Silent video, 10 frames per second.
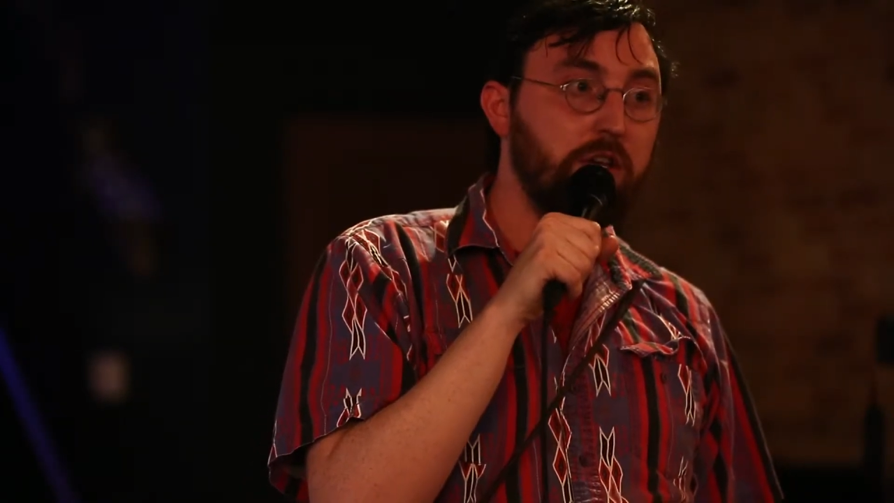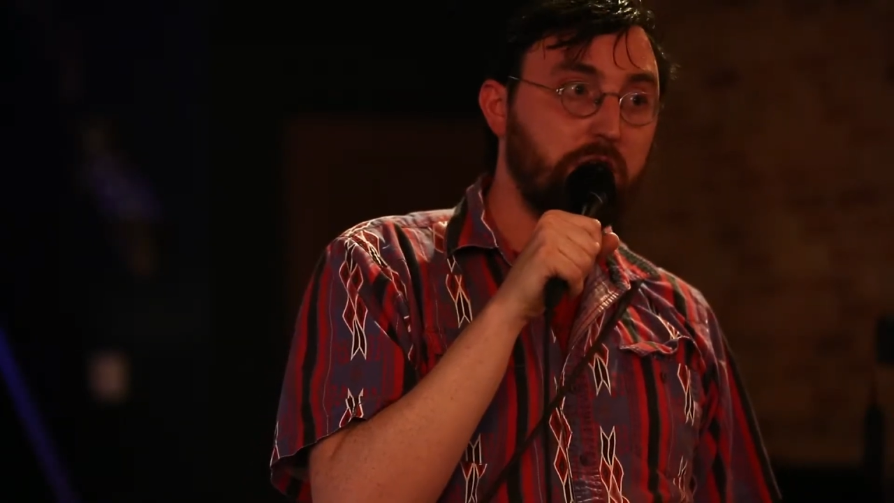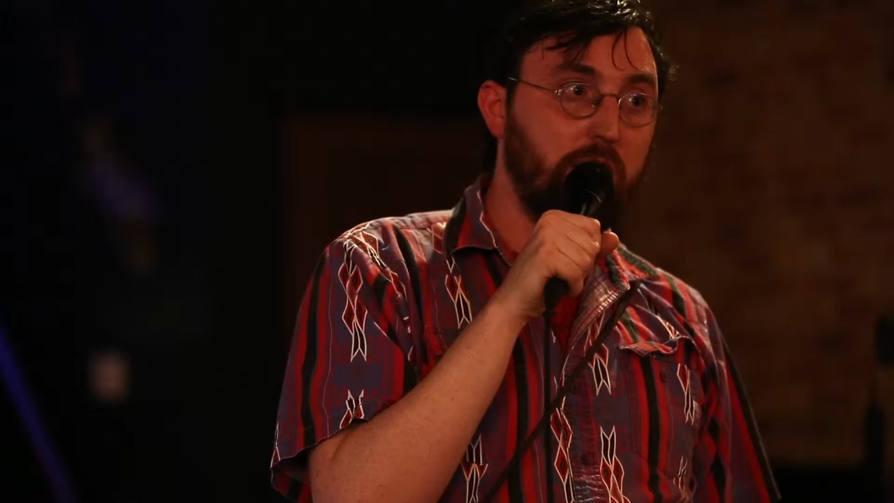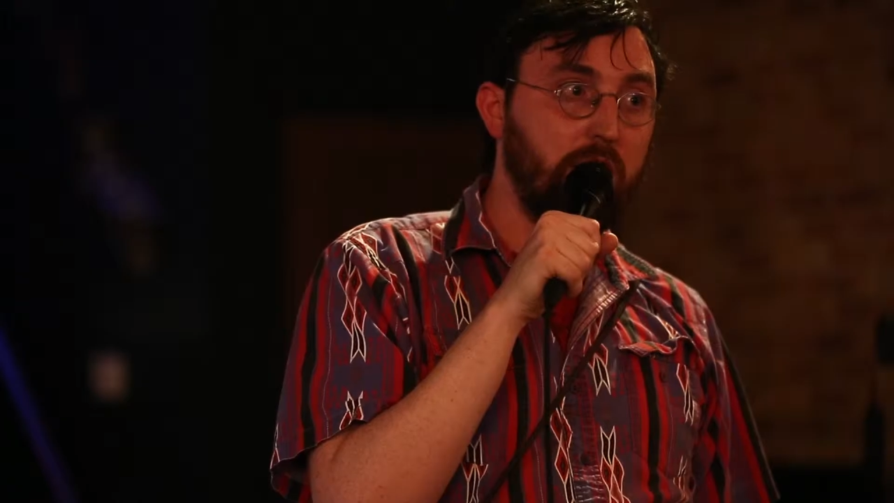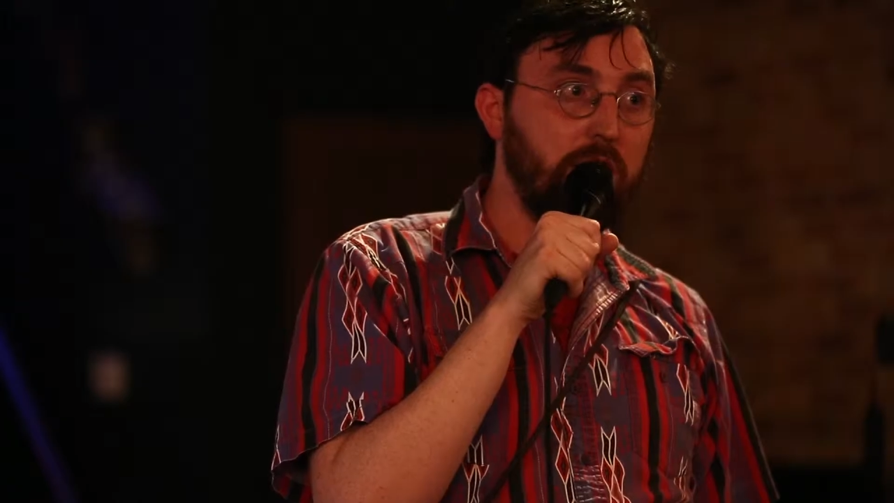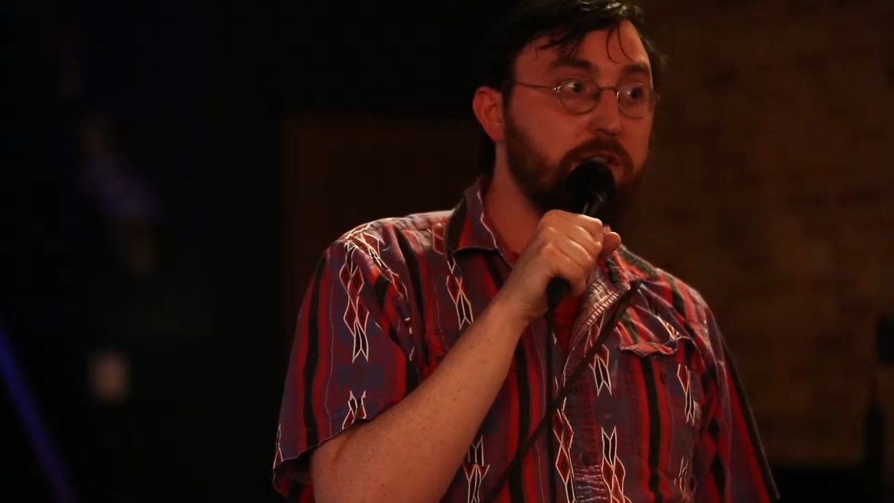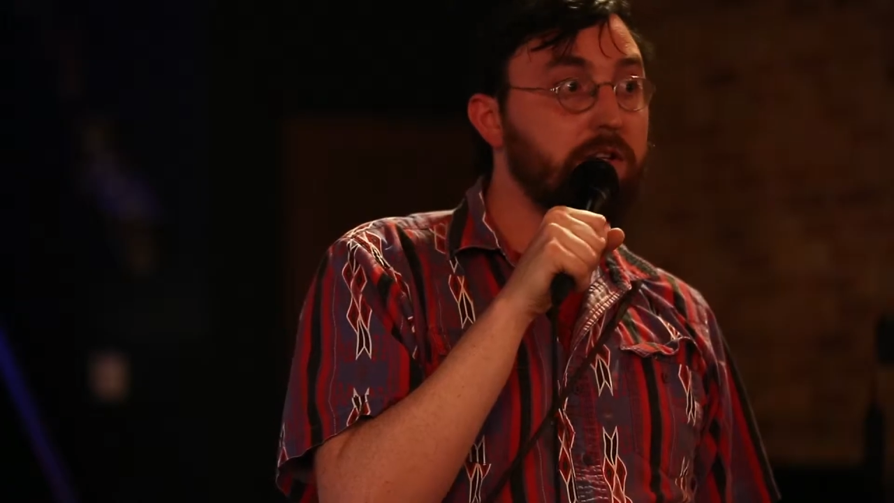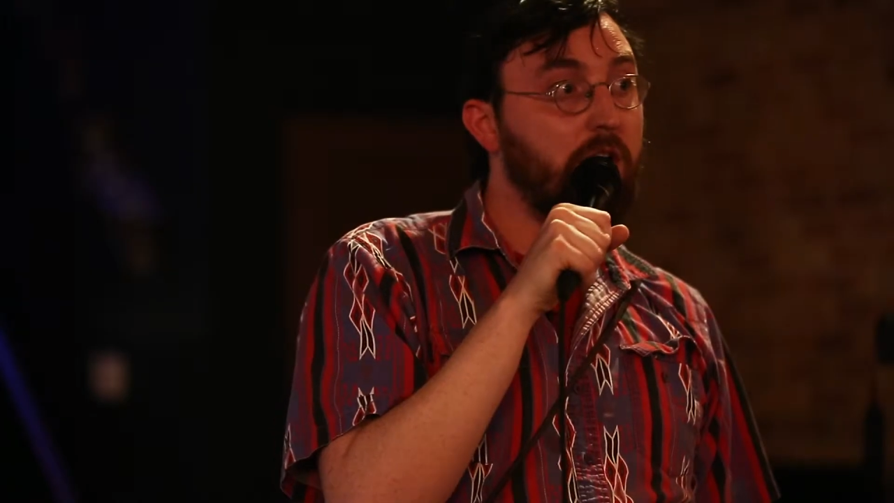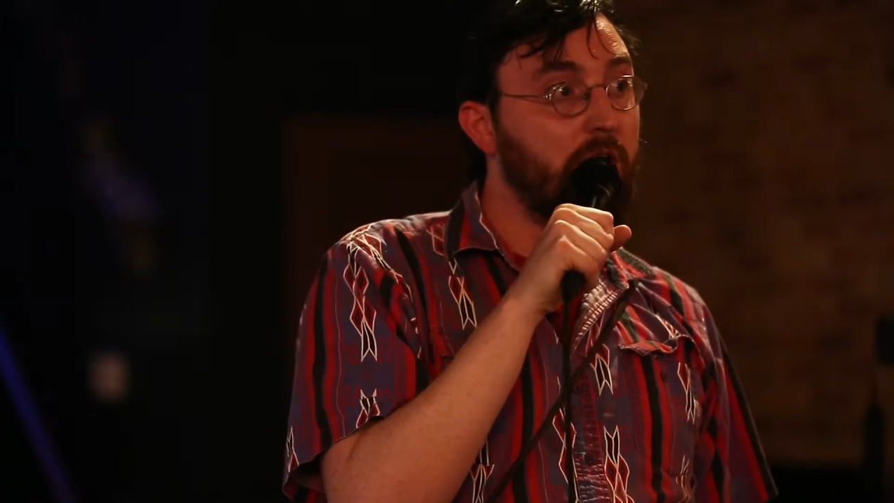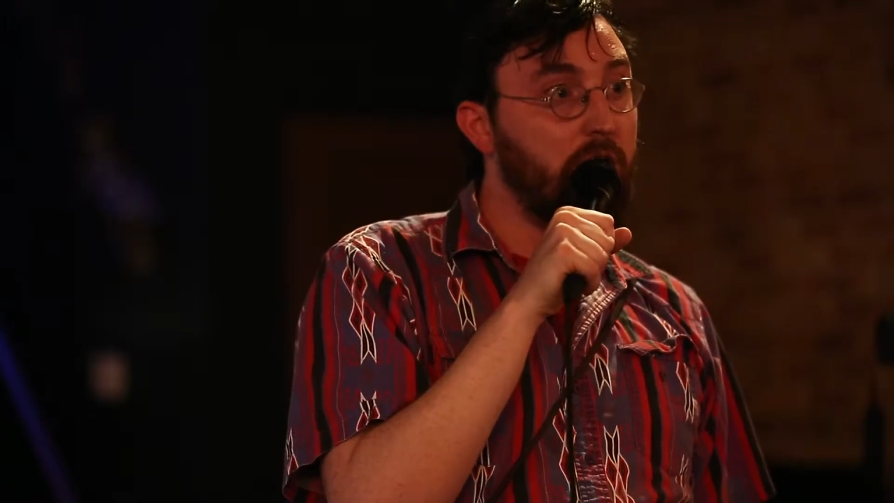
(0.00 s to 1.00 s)
Dogs
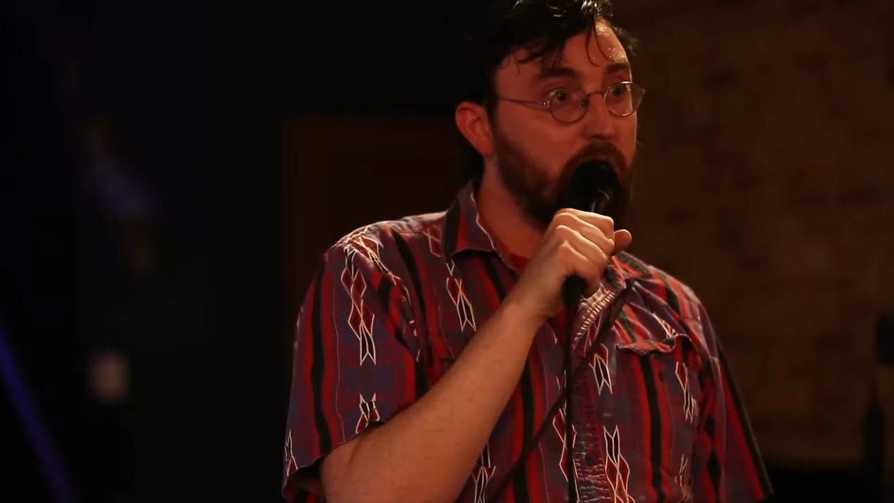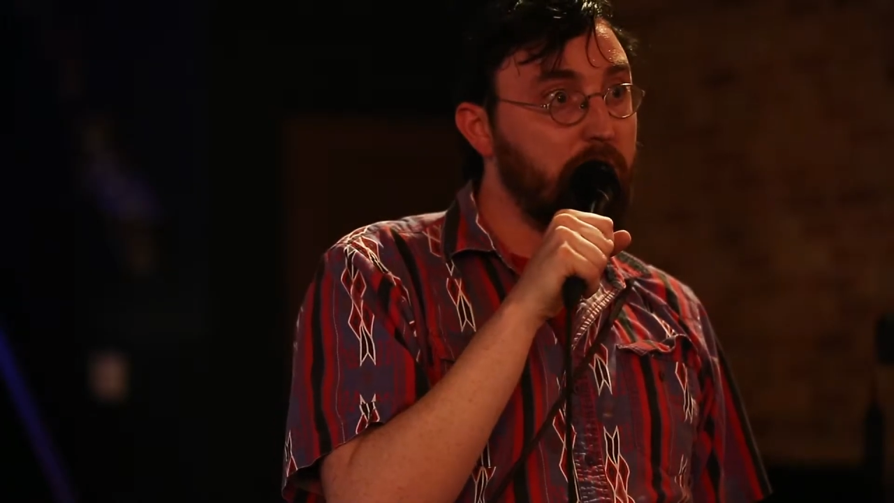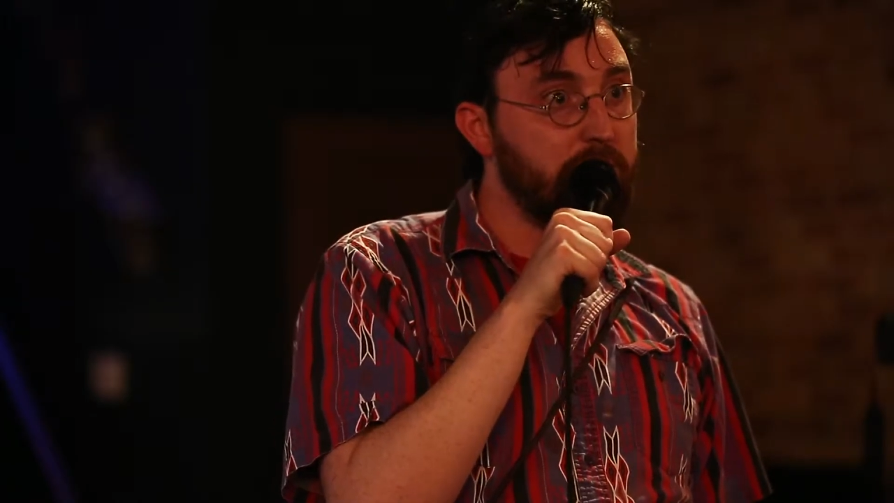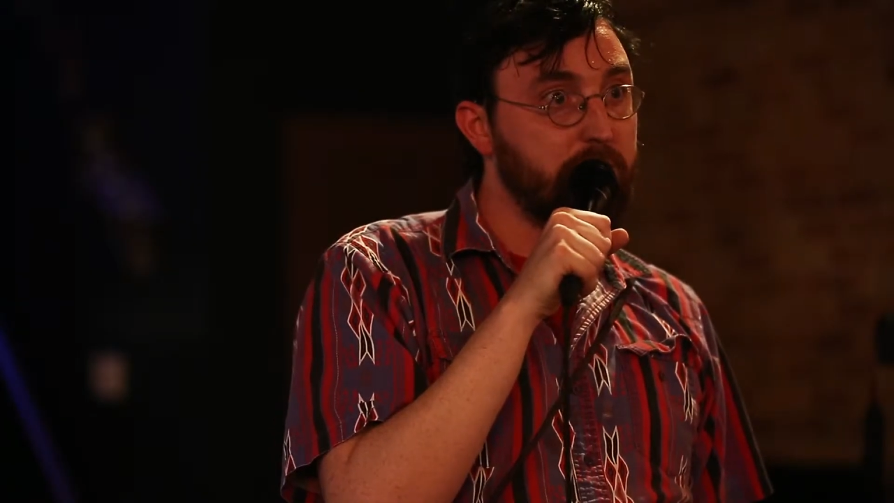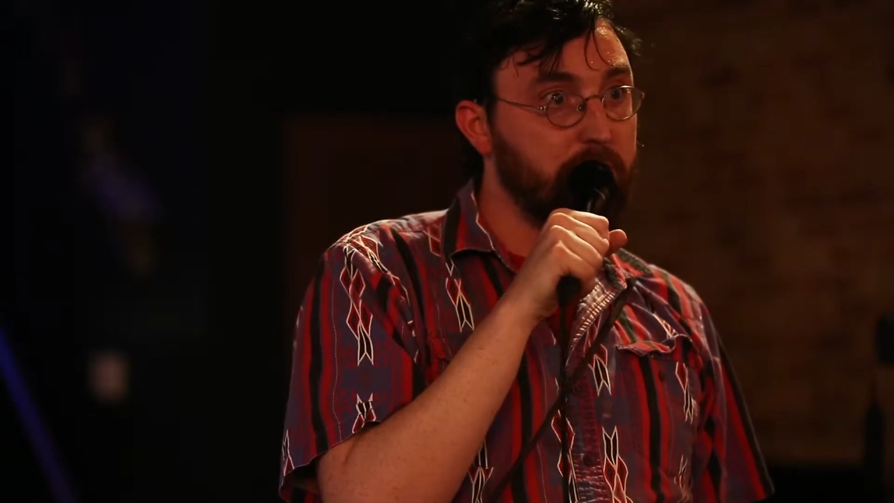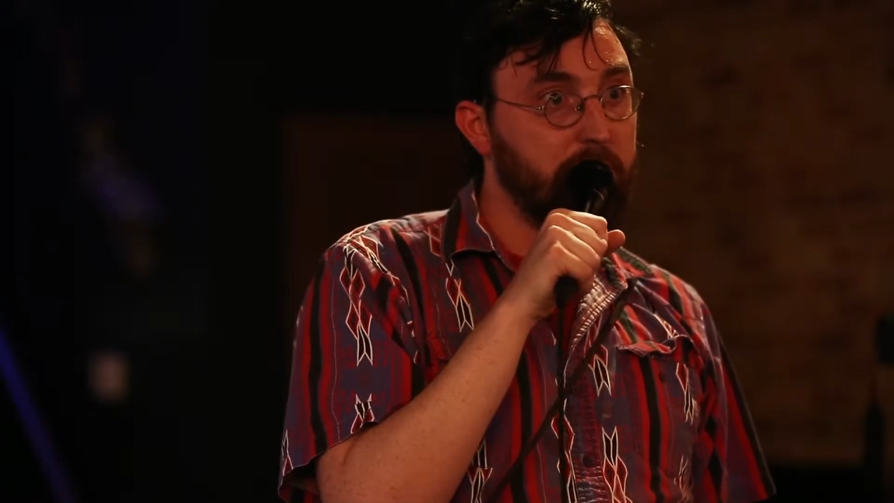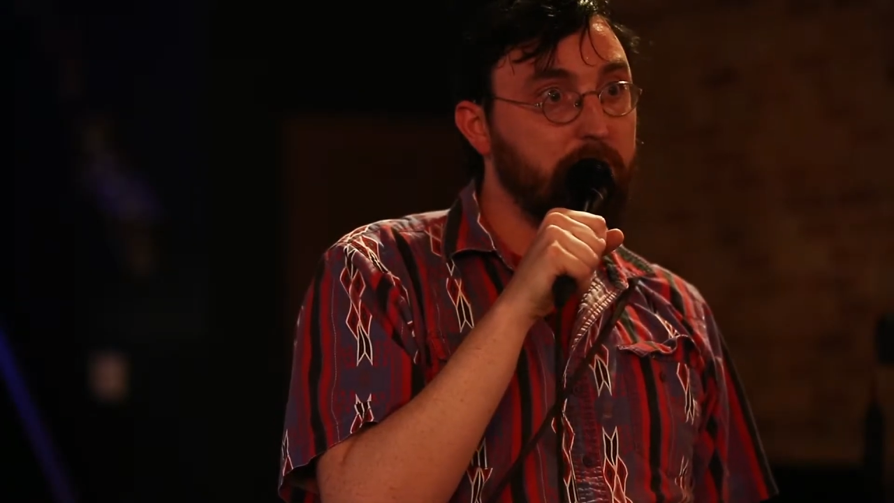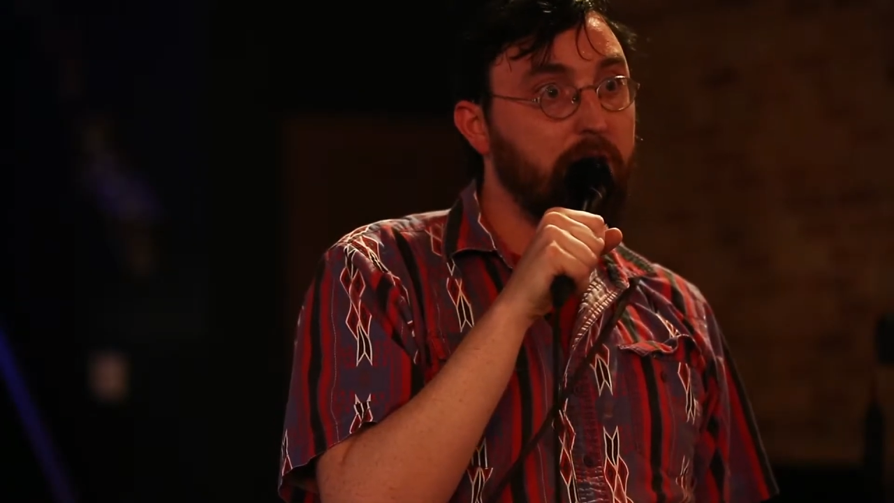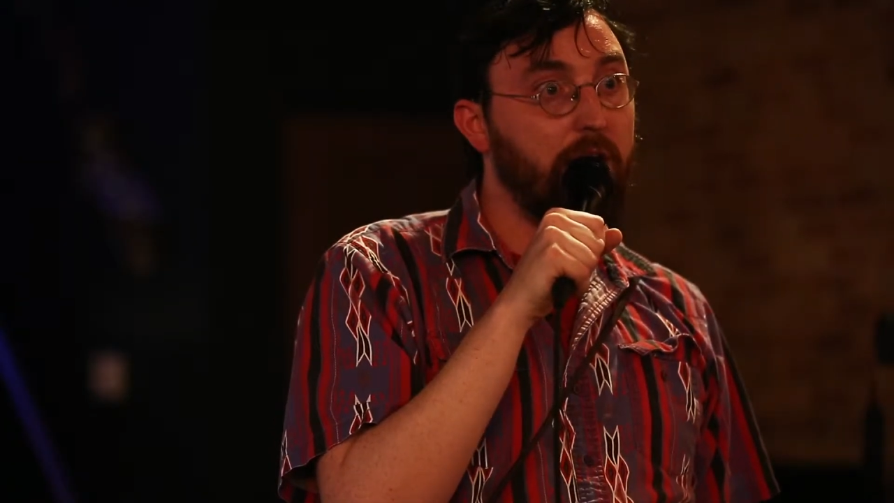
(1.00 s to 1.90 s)
are awesome.